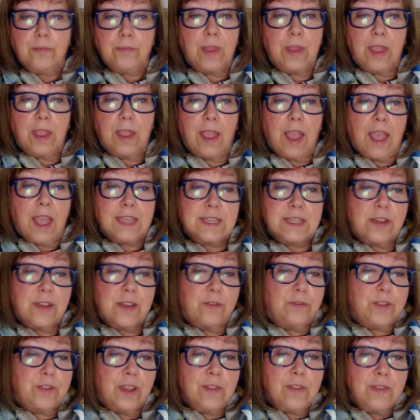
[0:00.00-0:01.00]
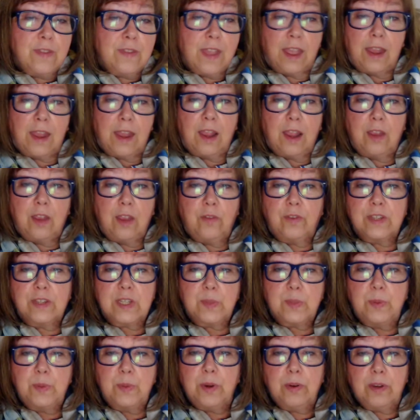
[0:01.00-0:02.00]
as I've done that, I have
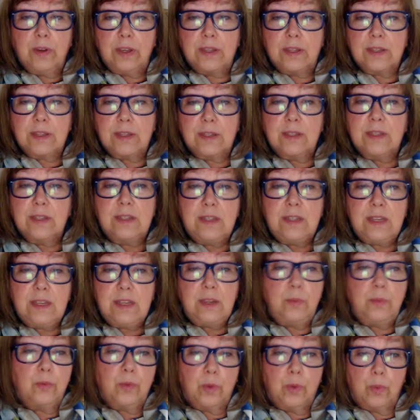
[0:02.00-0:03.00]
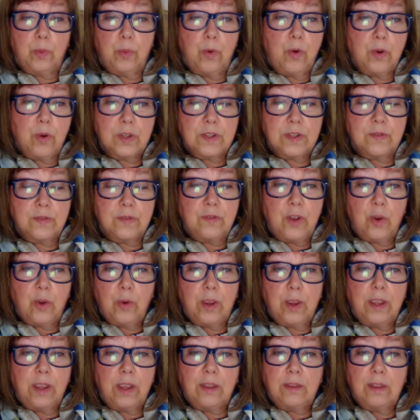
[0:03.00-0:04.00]
experienced the deep rewards of
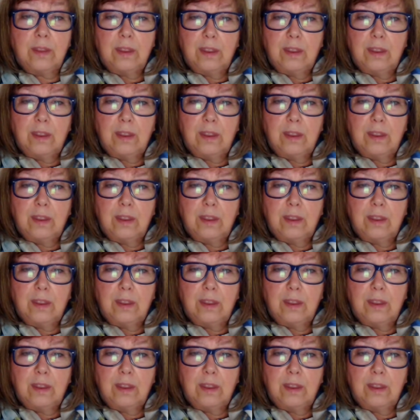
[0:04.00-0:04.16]
knowing